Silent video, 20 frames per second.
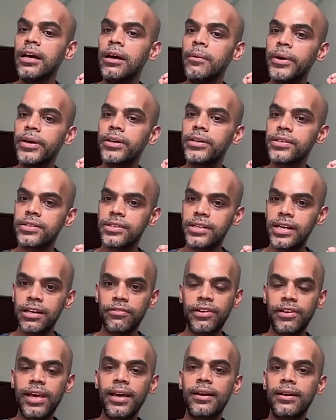Because the state
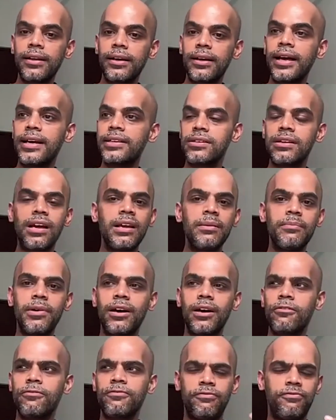of Kerala has an IMR
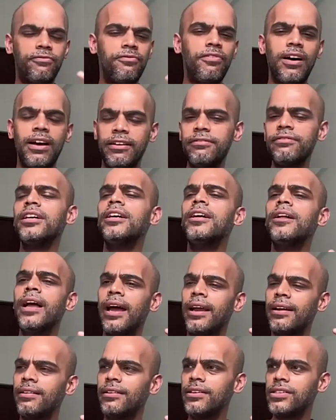of 5
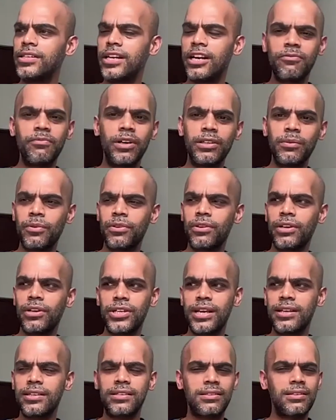and the state of Madhya Pradesh
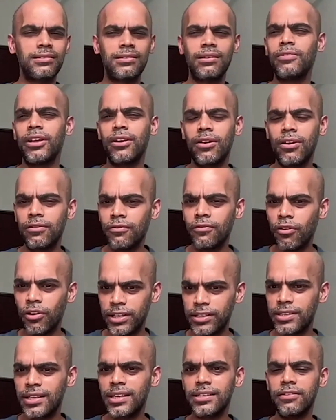has somewhere around
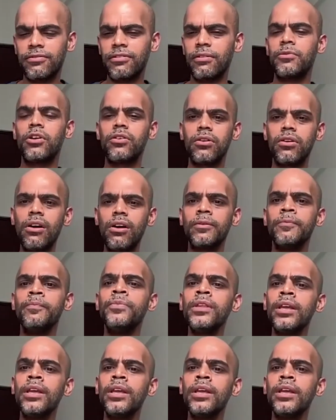46, if I'm not wrong.